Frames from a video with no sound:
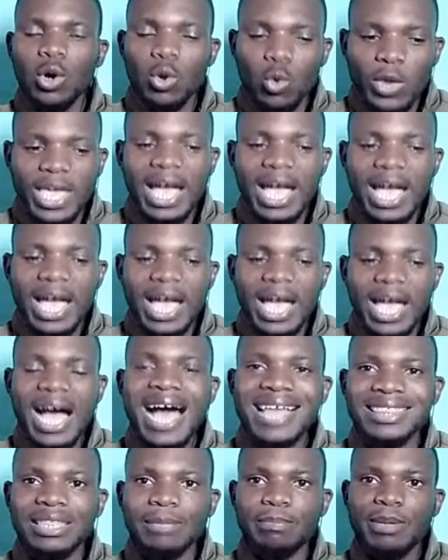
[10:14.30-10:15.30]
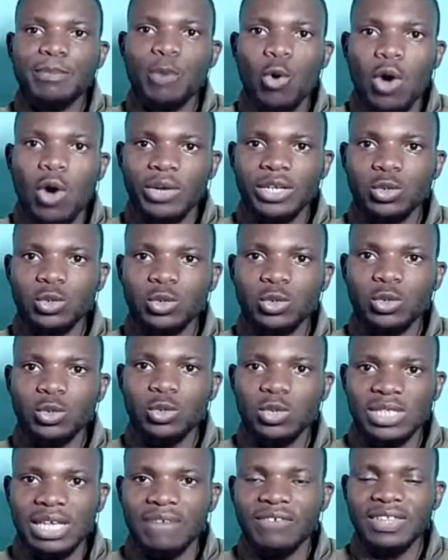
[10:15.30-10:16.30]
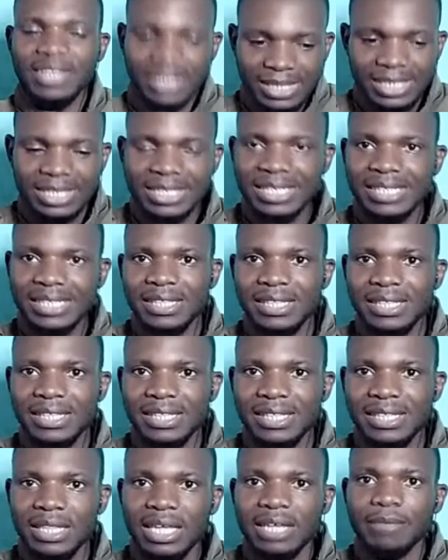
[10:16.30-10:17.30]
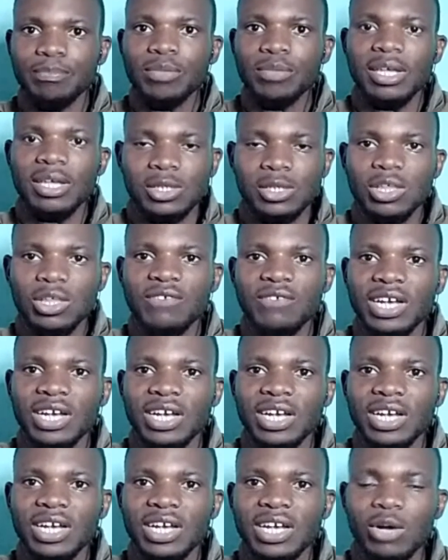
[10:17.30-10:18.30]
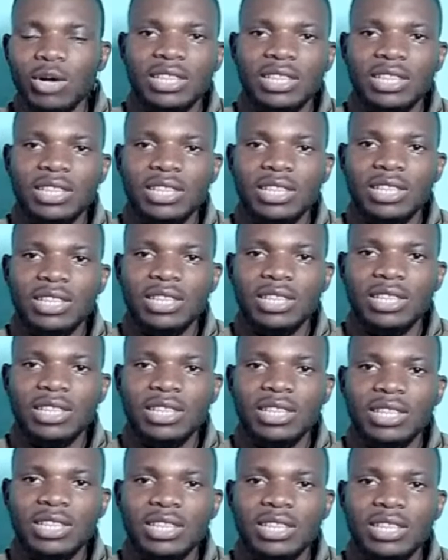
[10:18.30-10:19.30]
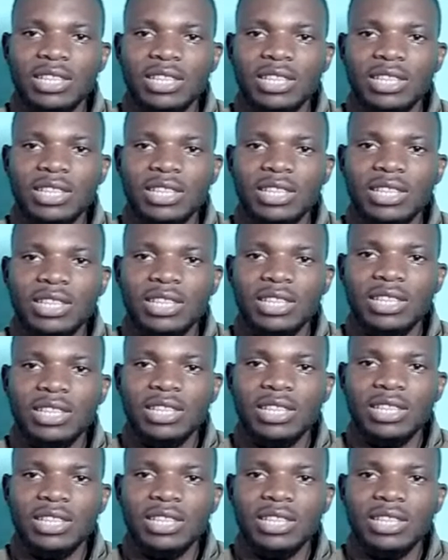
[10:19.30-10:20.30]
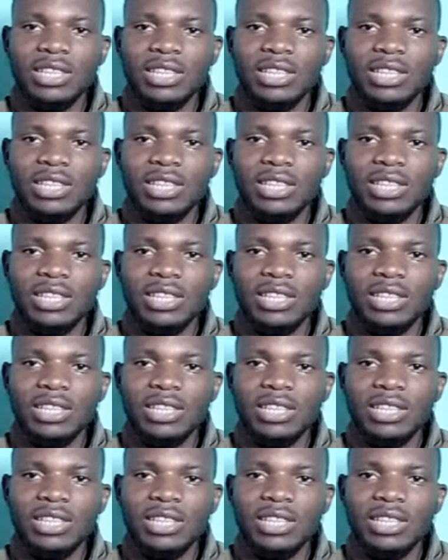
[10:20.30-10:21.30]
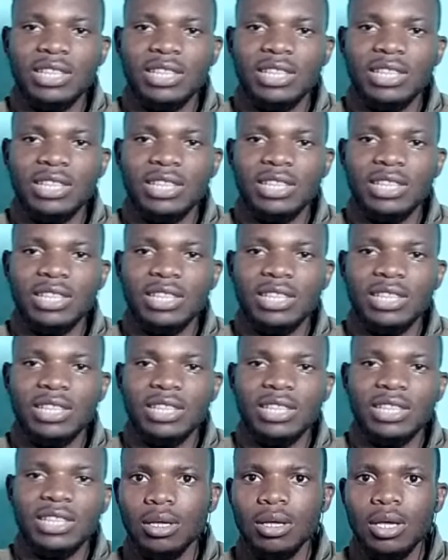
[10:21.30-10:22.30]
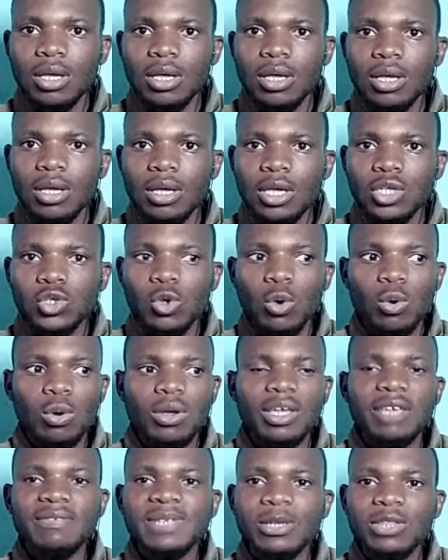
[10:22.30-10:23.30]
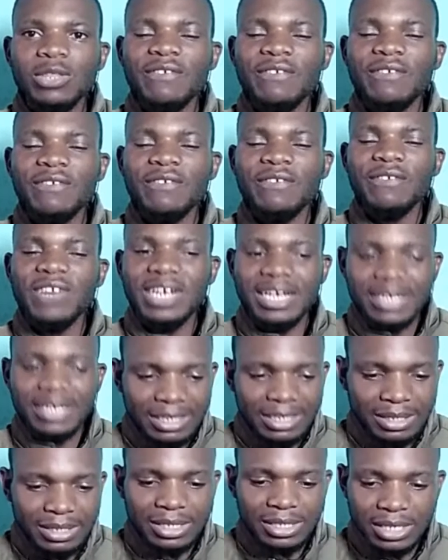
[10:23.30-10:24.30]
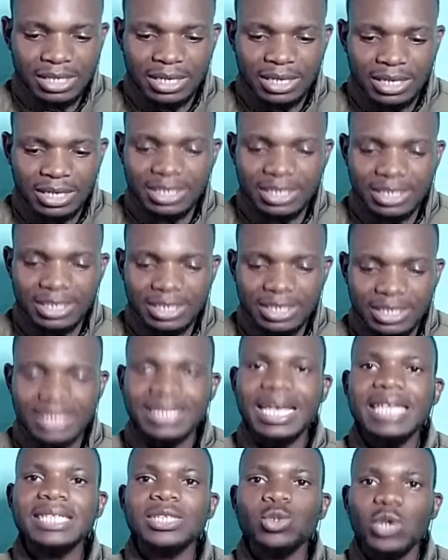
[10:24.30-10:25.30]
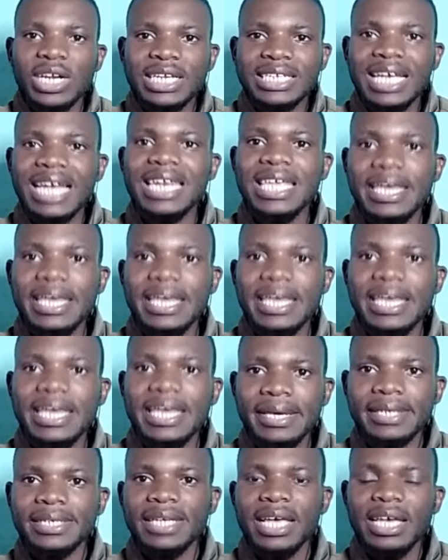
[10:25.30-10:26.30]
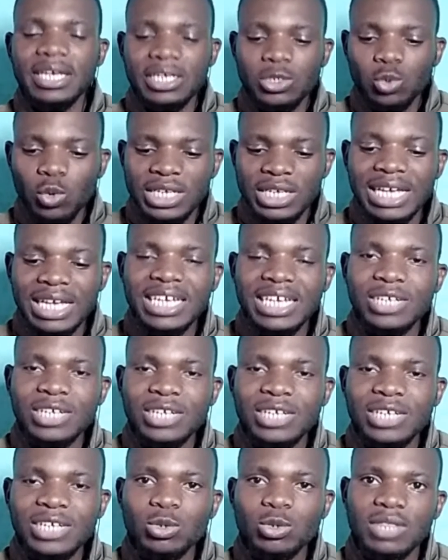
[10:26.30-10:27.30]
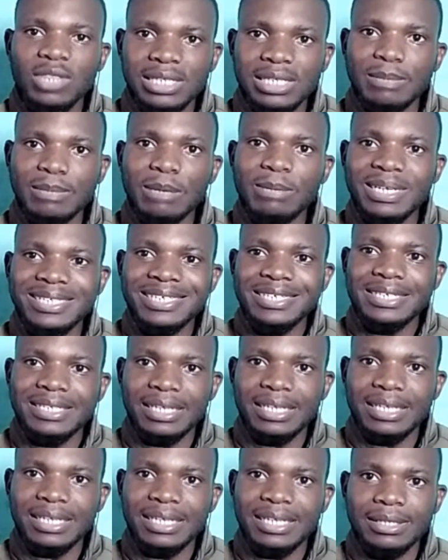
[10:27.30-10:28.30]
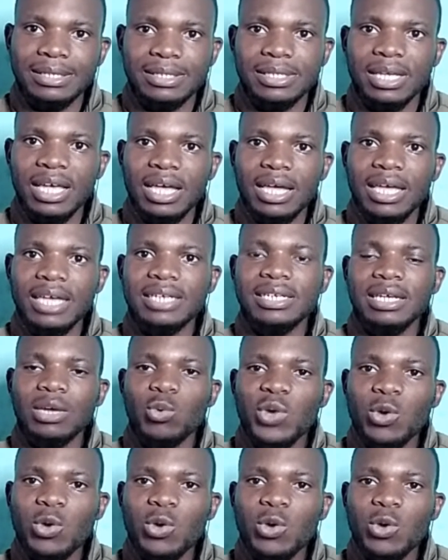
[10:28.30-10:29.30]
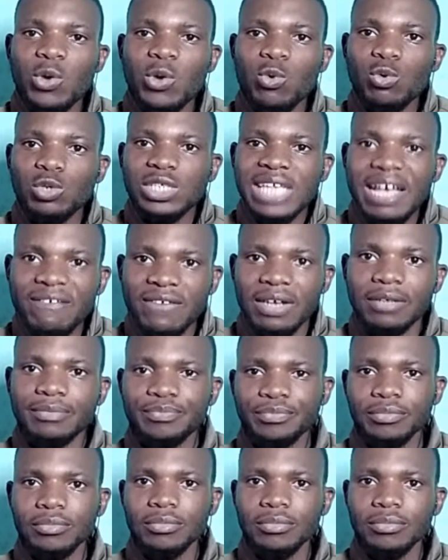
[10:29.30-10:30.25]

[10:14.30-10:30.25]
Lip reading: we are the people who are going to suffer. The citizens there in South Africa are the ones who are going to suffer because Zimbabwe is interfering. So if South Africa decides to retaliate, it will retaliate on the Zimbabwean citizens and we will suffer.